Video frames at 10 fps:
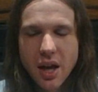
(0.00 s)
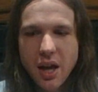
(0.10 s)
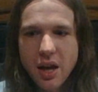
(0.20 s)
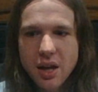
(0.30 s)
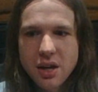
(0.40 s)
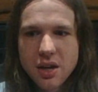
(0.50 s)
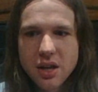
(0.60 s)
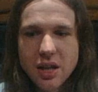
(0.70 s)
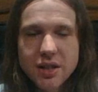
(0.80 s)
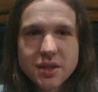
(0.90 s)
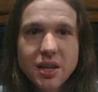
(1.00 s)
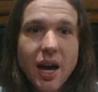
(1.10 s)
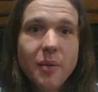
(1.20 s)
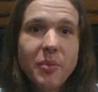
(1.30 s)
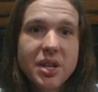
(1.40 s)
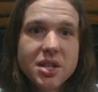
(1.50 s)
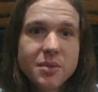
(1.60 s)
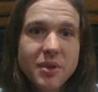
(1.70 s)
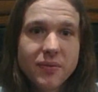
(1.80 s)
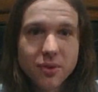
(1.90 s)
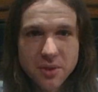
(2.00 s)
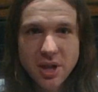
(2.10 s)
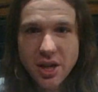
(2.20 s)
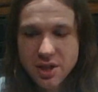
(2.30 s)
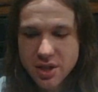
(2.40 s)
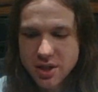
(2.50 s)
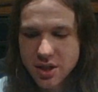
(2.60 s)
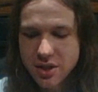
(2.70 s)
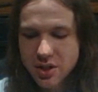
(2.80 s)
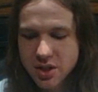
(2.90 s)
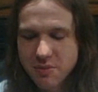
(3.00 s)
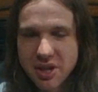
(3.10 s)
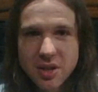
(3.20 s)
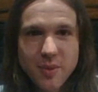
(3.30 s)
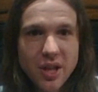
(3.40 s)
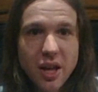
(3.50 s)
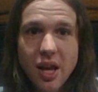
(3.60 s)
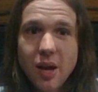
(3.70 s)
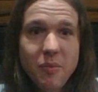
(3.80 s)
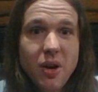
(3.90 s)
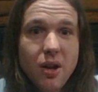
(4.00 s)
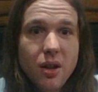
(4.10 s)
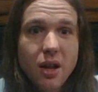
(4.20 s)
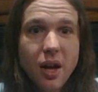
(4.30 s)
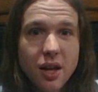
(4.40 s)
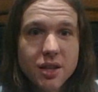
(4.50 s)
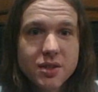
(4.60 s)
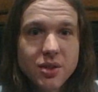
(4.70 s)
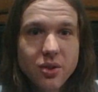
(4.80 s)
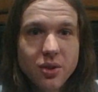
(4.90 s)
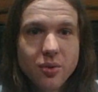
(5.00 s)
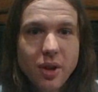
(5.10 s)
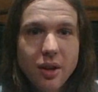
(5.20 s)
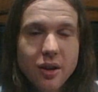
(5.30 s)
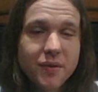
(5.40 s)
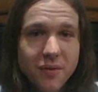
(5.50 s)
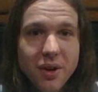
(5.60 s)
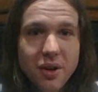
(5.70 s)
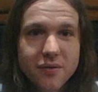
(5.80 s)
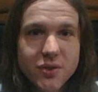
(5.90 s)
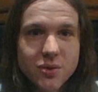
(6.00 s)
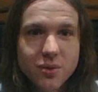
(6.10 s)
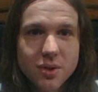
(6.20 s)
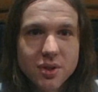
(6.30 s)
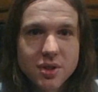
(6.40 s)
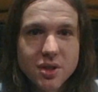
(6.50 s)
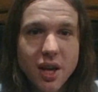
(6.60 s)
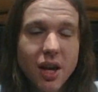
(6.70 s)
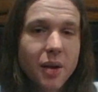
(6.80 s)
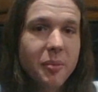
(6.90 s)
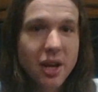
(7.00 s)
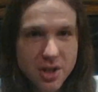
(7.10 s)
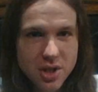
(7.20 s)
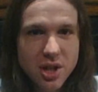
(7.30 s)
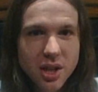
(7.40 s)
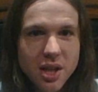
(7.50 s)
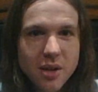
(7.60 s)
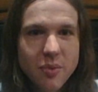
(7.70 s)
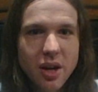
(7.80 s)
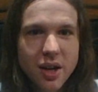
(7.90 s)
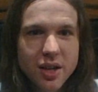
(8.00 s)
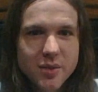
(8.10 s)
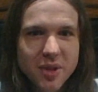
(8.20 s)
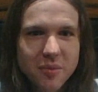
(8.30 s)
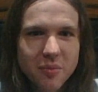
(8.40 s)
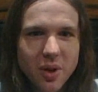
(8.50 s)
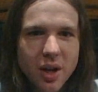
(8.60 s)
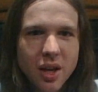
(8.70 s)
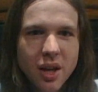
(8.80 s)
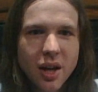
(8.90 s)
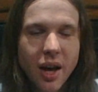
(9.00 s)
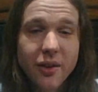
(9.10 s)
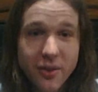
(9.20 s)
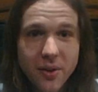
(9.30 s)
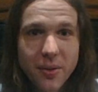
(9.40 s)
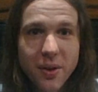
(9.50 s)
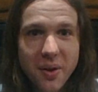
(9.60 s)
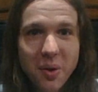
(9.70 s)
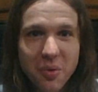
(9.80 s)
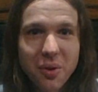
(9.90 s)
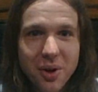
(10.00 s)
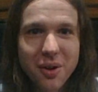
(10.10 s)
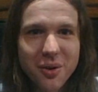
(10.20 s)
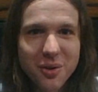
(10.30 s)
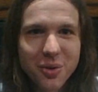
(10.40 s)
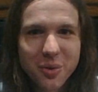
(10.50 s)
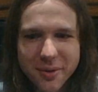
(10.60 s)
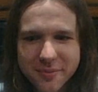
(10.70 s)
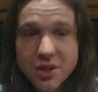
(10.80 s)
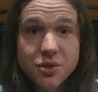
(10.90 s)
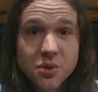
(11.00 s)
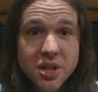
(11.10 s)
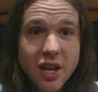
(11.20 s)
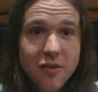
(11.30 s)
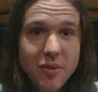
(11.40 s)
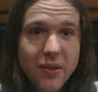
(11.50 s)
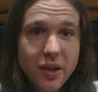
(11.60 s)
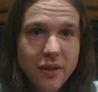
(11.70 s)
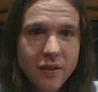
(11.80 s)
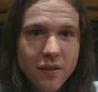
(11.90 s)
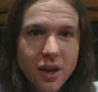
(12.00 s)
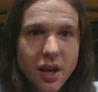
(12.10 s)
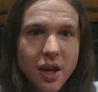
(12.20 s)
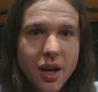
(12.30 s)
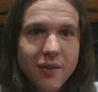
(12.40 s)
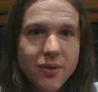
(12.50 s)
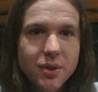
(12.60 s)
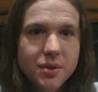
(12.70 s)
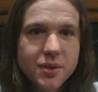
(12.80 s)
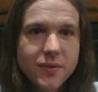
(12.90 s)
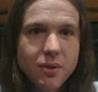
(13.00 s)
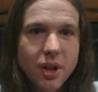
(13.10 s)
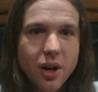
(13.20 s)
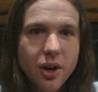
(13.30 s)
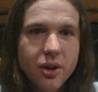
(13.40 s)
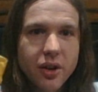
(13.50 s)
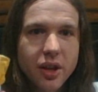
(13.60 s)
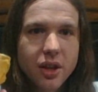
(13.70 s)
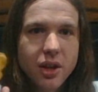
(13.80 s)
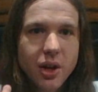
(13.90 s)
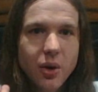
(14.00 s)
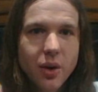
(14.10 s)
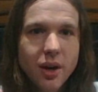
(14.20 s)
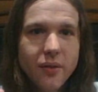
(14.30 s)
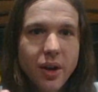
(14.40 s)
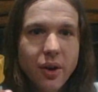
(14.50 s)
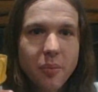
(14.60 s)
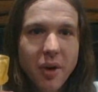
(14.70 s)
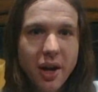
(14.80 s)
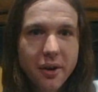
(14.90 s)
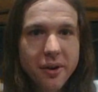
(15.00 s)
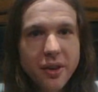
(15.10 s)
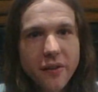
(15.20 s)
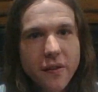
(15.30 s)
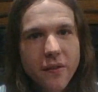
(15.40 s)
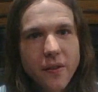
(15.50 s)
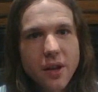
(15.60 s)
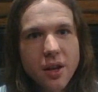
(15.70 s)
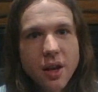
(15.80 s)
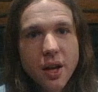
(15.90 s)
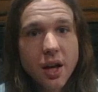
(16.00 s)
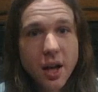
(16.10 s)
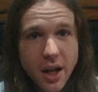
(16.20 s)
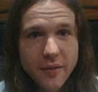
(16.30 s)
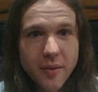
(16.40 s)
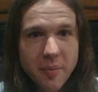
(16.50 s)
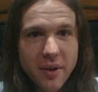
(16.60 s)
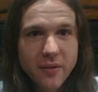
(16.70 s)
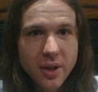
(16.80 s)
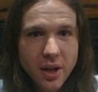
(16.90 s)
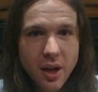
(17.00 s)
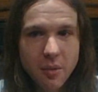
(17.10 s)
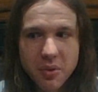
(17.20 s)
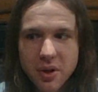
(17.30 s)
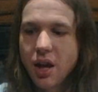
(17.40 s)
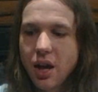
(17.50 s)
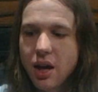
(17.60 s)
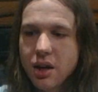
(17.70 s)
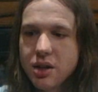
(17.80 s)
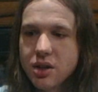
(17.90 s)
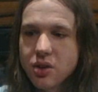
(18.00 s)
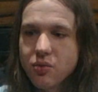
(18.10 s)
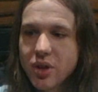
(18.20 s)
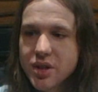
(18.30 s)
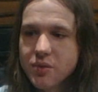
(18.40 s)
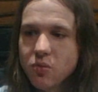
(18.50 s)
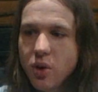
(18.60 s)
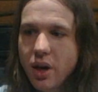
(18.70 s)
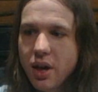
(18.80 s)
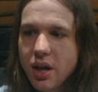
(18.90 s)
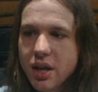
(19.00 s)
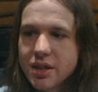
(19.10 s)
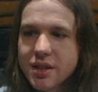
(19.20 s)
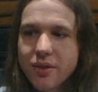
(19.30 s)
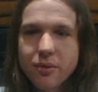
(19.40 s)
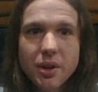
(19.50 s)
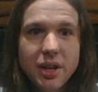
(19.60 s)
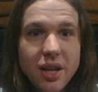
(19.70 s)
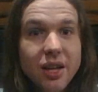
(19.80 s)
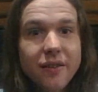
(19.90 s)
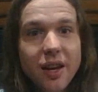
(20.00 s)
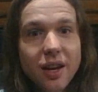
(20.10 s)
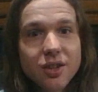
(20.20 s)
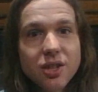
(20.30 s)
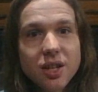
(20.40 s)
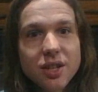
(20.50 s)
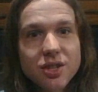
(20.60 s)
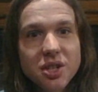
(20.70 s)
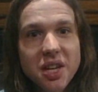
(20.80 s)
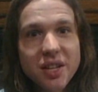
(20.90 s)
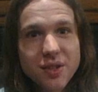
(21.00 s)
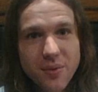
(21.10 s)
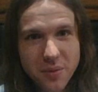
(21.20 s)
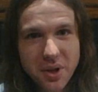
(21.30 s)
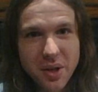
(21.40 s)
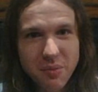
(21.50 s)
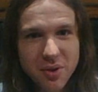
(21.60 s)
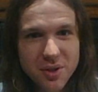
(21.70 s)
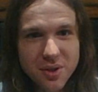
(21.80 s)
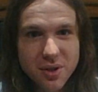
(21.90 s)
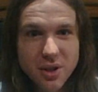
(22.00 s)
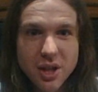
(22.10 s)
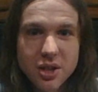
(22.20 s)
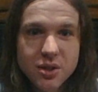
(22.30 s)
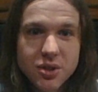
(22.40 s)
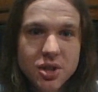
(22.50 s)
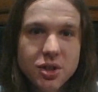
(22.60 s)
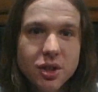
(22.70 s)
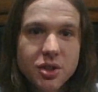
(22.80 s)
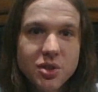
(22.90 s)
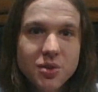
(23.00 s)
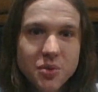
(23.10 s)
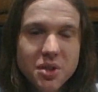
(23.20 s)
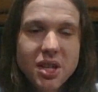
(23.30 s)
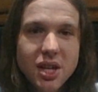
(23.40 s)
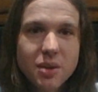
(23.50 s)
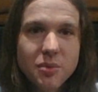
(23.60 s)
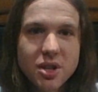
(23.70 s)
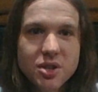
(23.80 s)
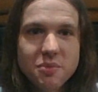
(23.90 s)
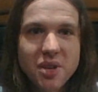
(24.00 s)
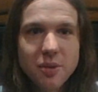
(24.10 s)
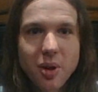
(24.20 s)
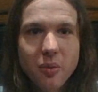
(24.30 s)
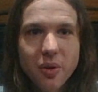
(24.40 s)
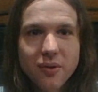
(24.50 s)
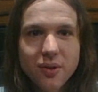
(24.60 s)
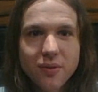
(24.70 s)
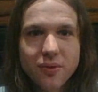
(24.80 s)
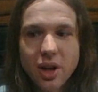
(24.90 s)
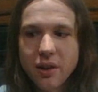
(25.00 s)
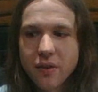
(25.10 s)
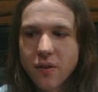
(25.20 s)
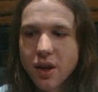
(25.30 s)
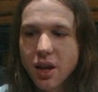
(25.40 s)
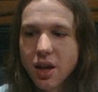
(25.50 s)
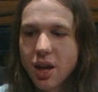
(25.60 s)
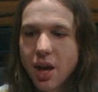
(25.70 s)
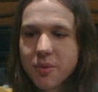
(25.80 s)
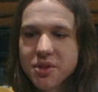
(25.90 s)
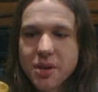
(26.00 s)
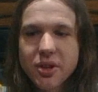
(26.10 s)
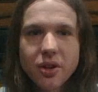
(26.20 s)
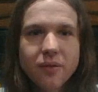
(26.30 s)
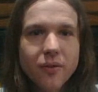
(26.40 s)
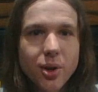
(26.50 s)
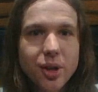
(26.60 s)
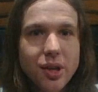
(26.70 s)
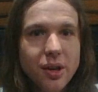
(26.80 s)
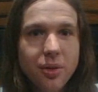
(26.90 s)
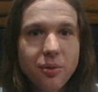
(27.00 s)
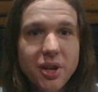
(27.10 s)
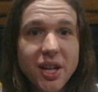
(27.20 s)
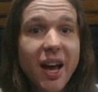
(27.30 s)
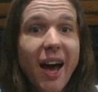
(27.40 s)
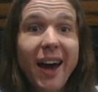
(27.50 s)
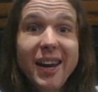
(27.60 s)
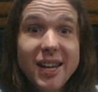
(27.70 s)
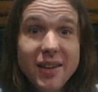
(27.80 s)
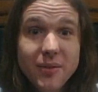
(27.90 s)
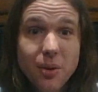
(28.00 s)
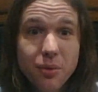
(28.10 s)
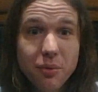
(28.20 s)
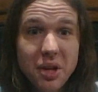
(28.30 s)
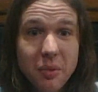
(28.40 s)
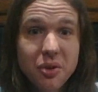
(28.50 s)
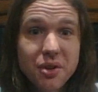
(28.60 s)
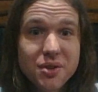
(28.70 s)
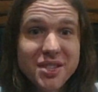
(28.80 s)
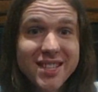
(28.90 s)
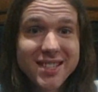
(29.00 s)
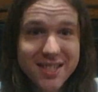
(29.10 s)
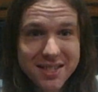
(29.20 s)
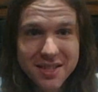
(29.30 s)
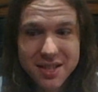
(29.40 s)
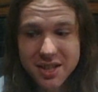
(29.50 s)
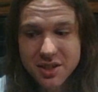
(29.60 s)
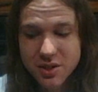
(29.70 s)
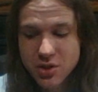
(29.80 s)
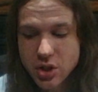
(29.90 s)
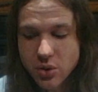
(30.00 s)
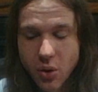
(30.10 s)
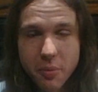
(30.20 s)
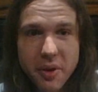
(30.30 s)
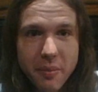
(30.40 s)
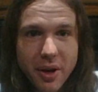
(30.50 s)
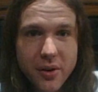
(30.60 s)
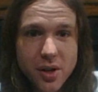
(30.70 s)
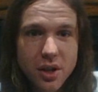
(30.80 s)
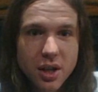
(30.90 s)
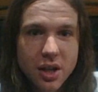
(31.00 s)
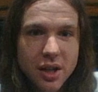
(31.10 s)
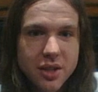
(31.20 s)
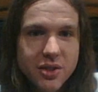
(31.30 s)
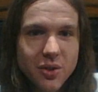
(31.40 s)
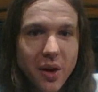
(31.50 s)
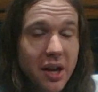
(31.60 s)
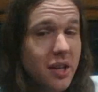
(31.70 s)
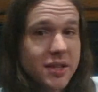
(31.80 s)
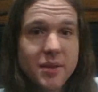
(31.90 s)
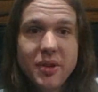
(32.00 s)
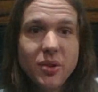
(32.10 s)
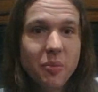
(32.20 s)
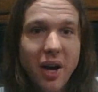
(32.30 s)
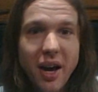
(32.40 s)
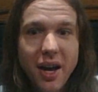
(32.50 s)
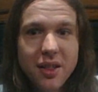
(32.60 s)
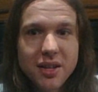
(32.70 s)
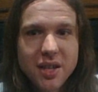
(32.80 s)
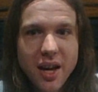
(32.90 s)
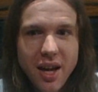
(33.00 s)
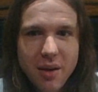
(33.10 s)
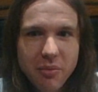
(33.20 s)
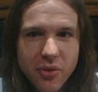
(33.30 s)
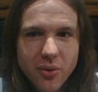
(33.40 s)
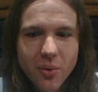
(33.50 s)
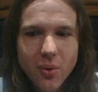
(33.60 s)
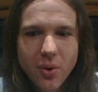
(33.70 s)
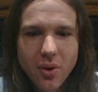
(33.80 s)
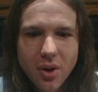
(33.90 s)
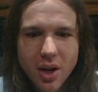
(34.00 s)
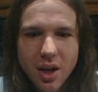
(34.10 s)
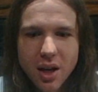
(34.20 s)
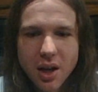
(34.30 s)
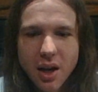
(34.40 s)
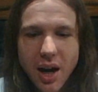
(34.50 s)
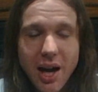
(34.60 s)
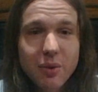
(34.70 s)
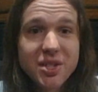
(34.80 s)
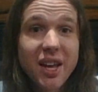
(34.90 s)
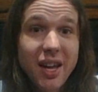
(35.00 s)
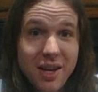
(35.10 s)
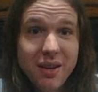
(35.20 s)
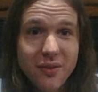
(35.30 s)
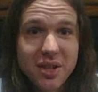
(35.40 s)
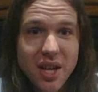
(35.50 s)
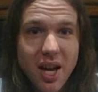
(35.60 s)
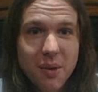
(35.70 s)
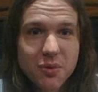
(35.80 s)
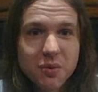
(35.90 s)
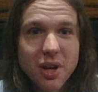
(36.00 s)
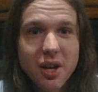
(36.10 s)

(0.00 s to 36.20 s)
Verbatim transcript: and it's not meant to be flirtatious it's just meant to be like hey paul i consider you like a friend of sorts and i'm not cheating on my husband but i still think you're pretty darn cool so she gave me this and for those of you that aren't in the know of harry potter this is the hufflepuff cup and the reason why it's in 3d is actually because she has a 3d printer so she took a 2d image made by one of her friends and was able to convert it into 3D. I didn't even know 3D printers existed until she told me about it. So I guess I'm either behind the times or I was ahead of the times when